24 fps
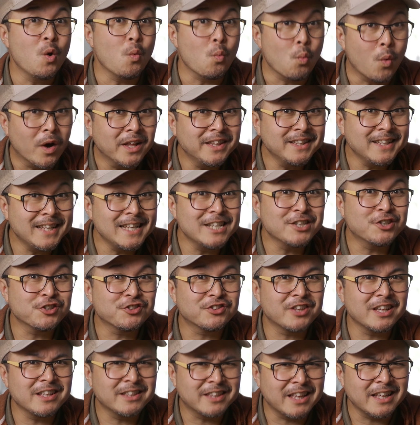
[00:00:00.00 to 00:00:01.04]
One
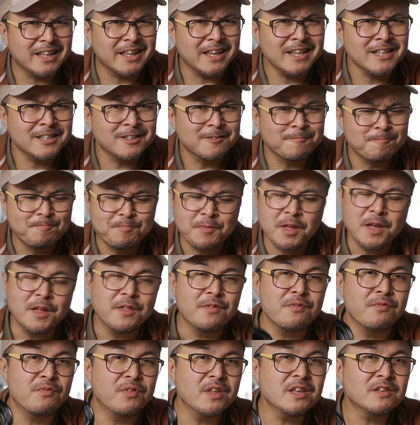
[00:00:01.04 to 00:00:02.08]
interesting thing is
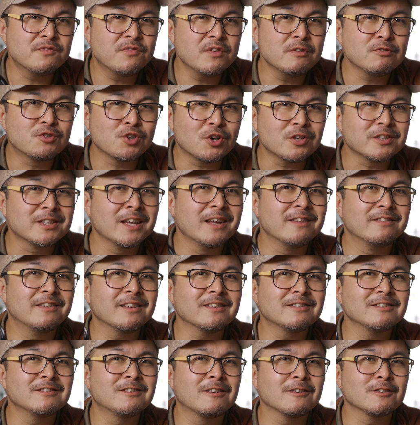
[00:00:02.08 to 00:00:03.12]
this Viltrox
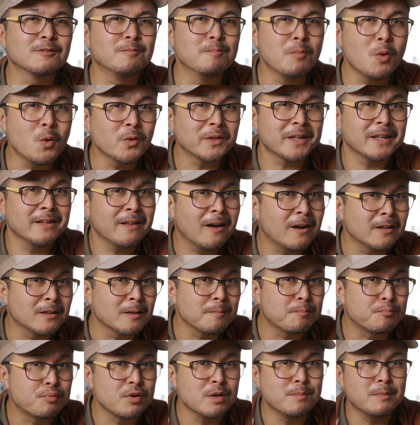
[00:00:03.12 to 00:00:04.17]
doesn't cost more than other
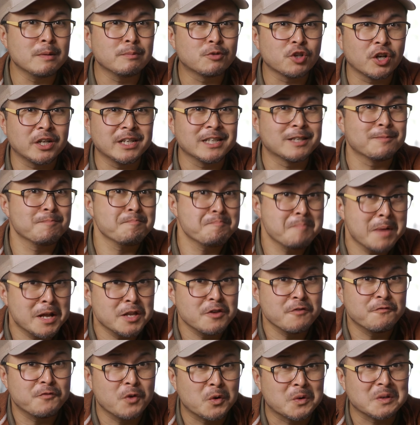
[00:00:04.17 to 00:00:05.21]
premium Chinese
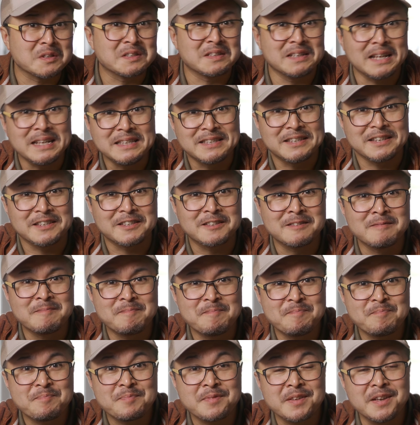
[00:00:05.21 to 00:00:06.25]
manual focus lenses.
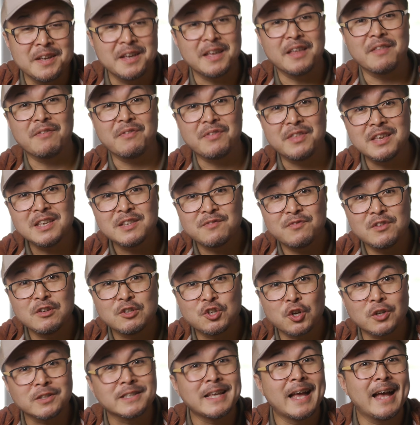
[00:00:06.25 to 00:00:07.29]
And this
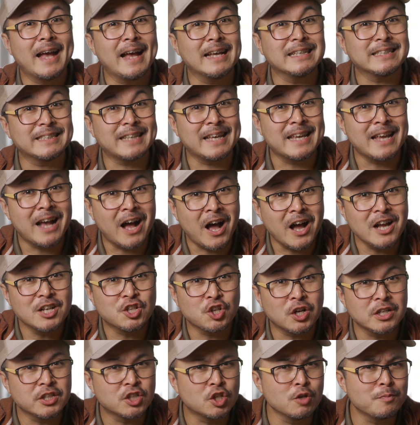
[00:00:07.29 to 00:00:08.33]
Viltrox has a high
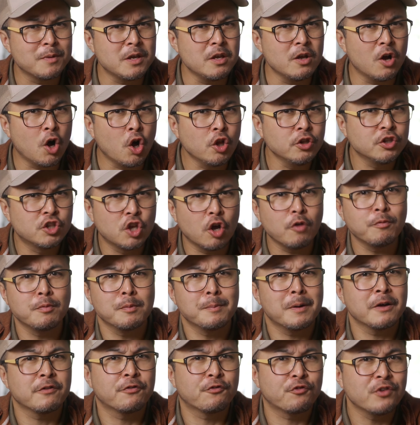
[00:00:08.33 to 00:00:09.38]
chance to be on top of
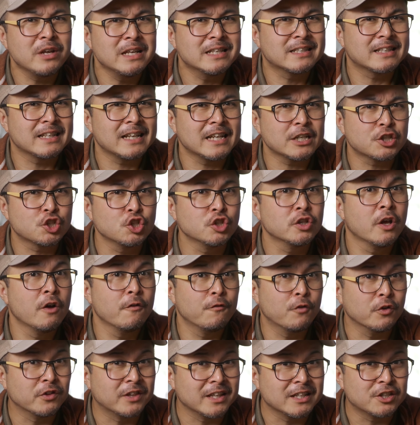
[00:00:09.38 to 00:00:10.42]
my three selections
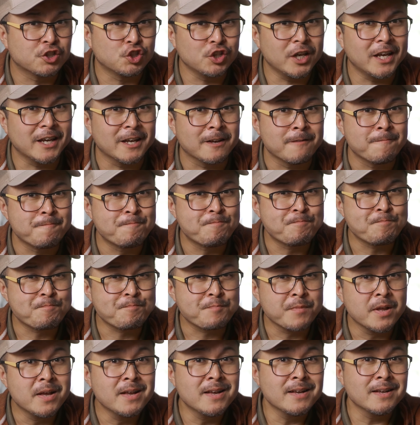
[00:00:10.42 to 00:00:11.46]
for this year.
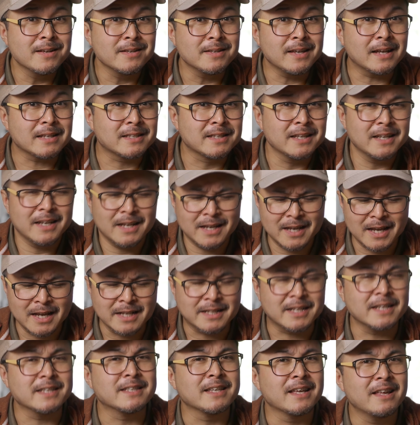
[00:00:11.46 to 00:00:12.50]
Yes,
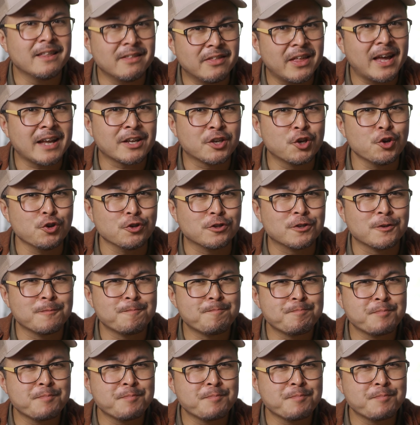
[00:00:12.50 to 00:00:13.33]
it is that good.